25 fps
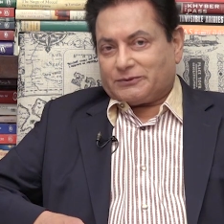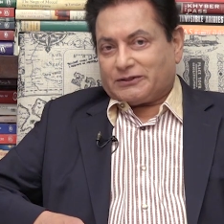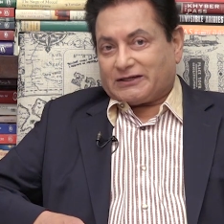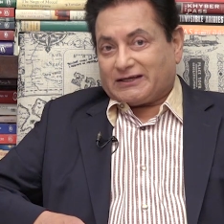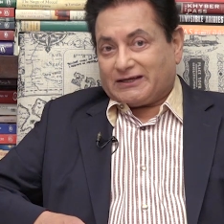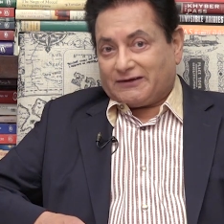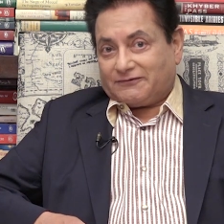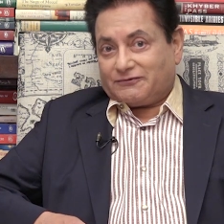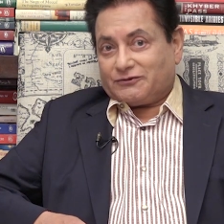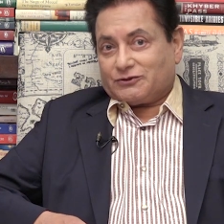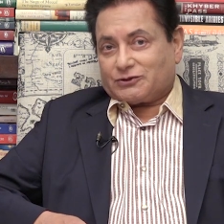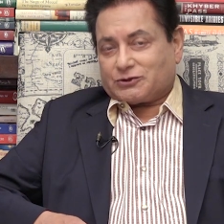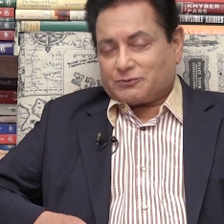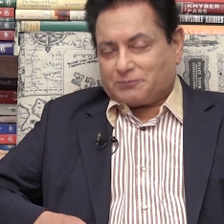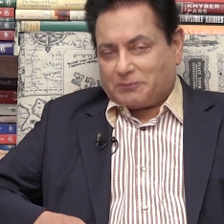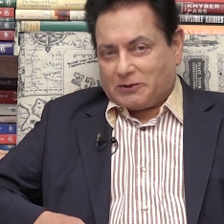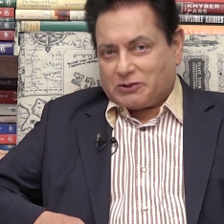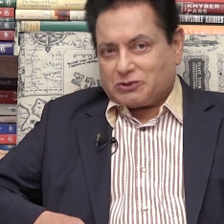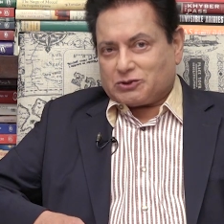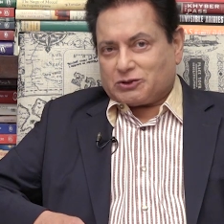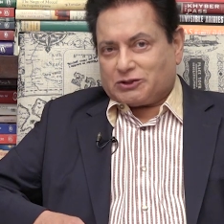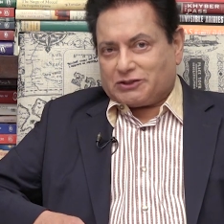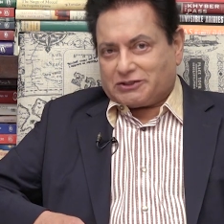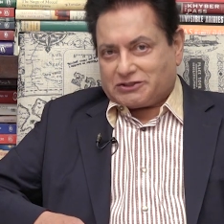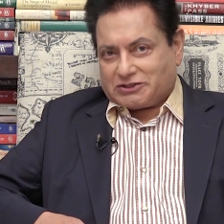to give you
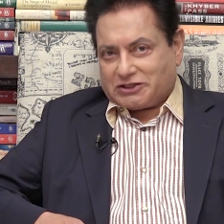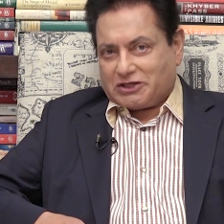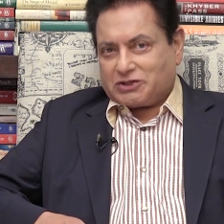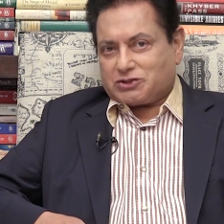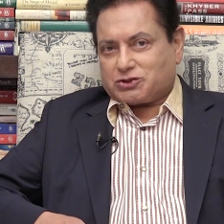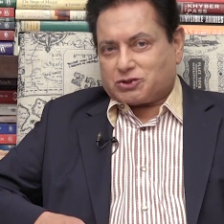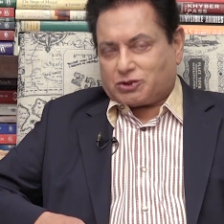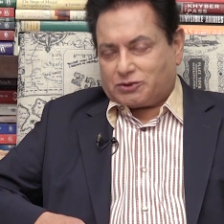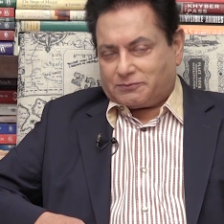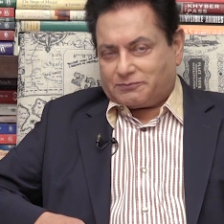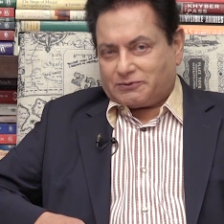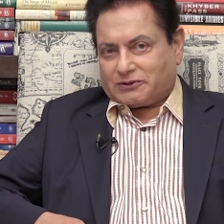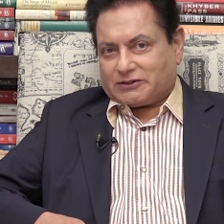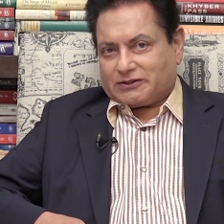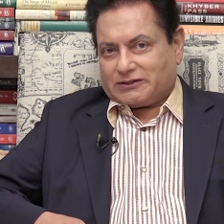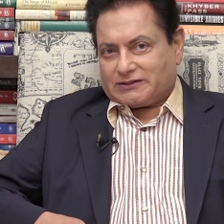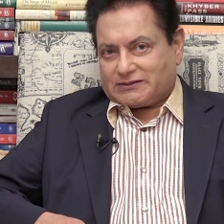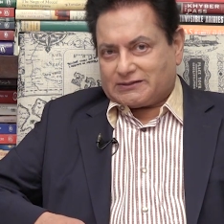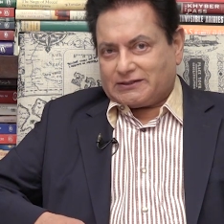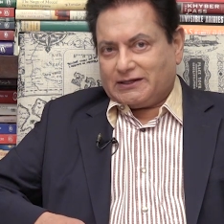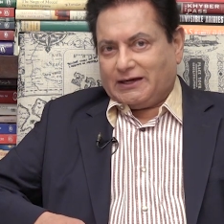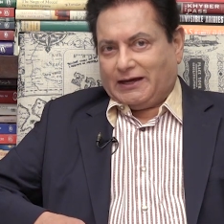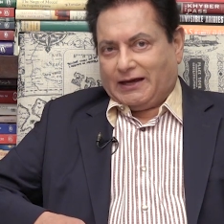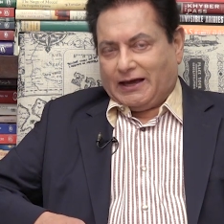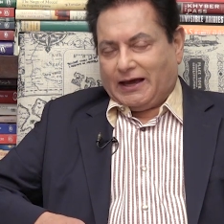special attention,
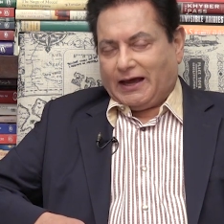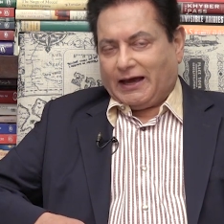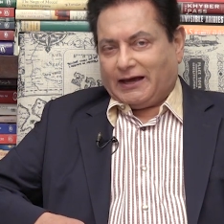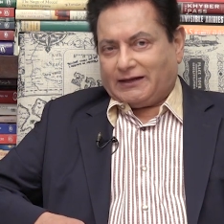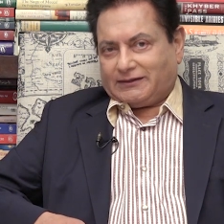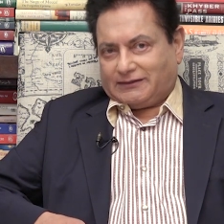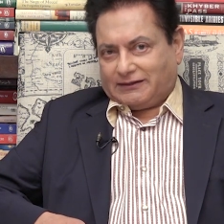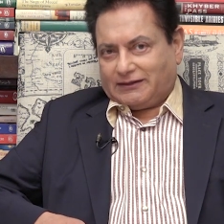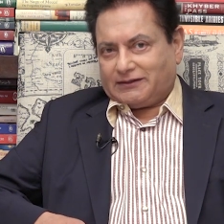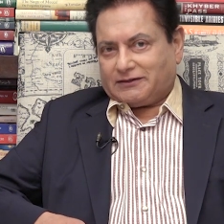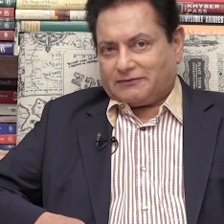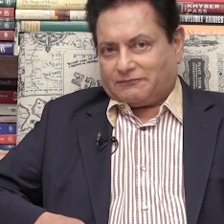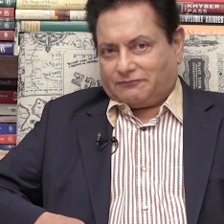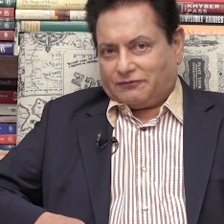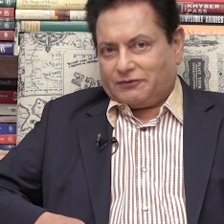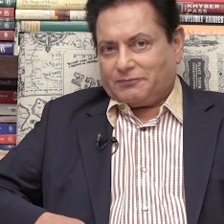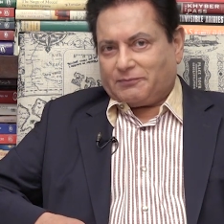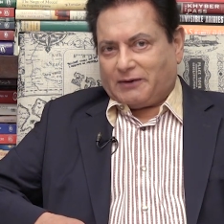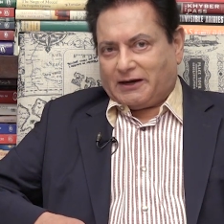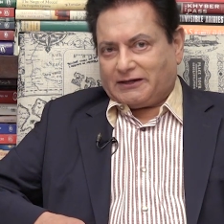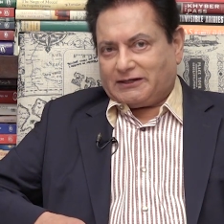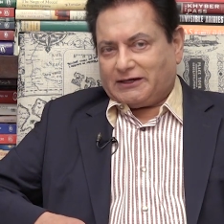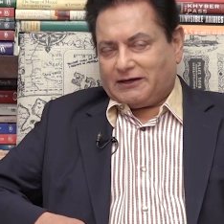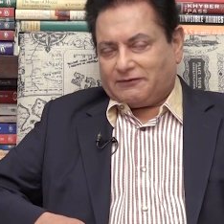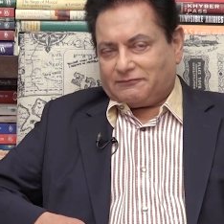because I think we
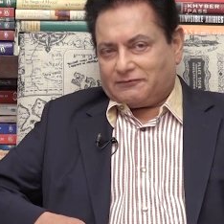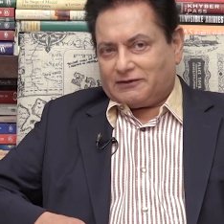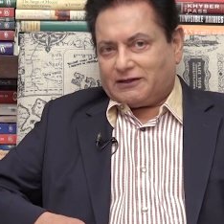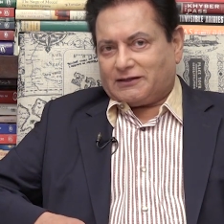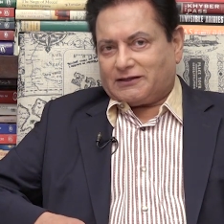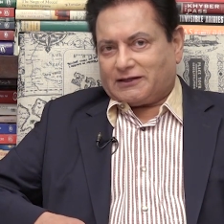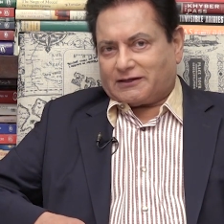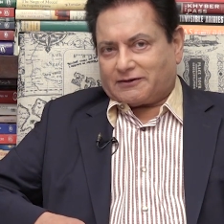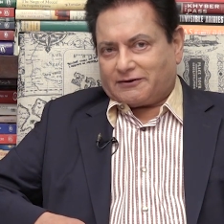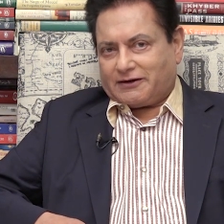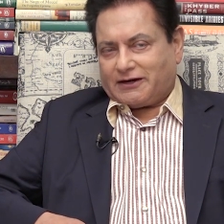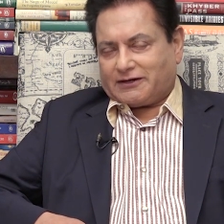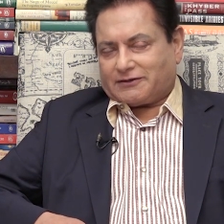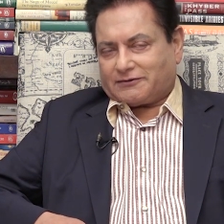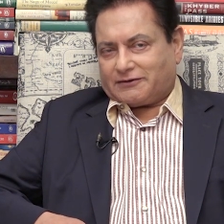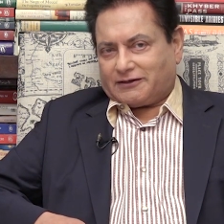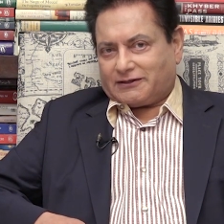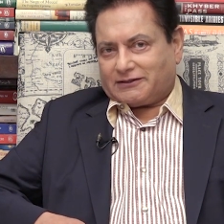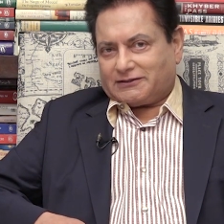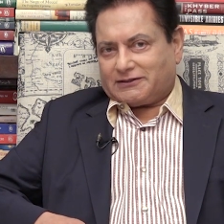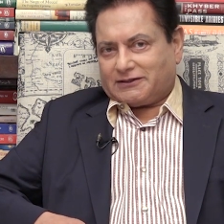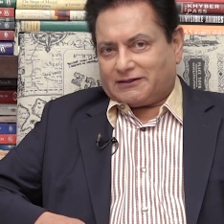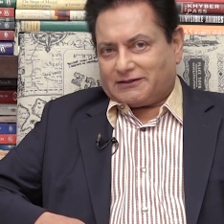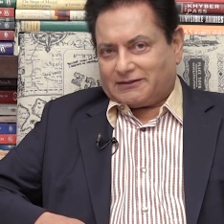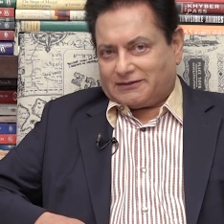might have another great
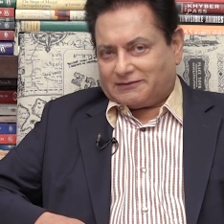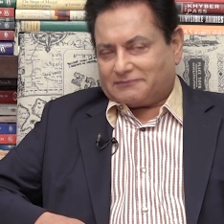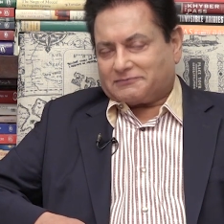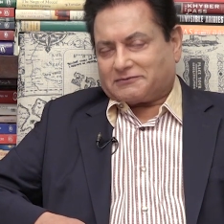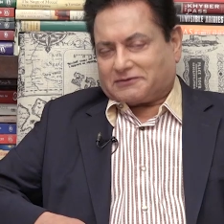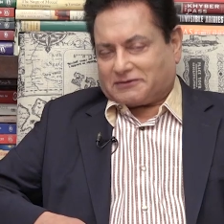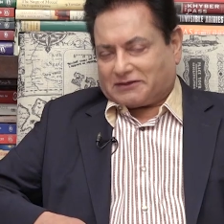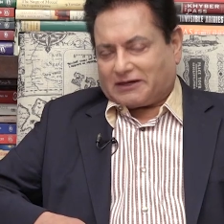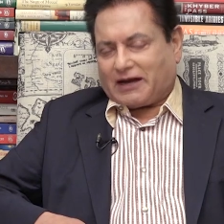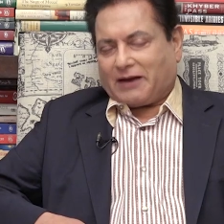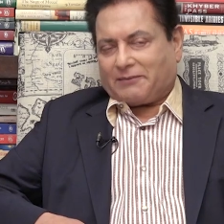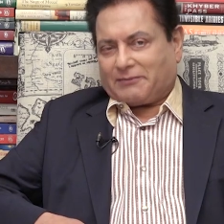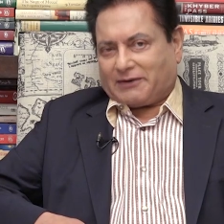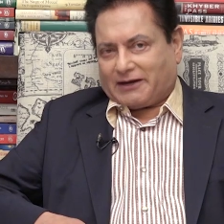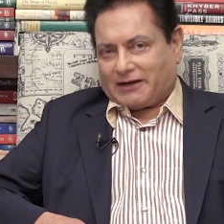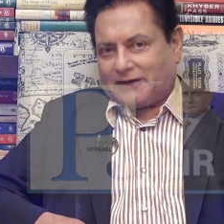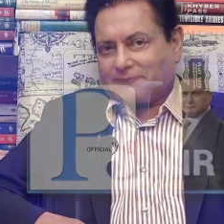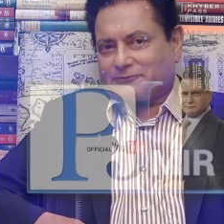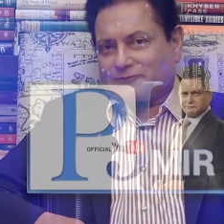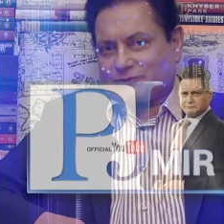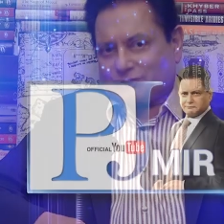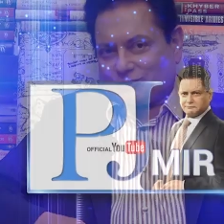cricketer coming up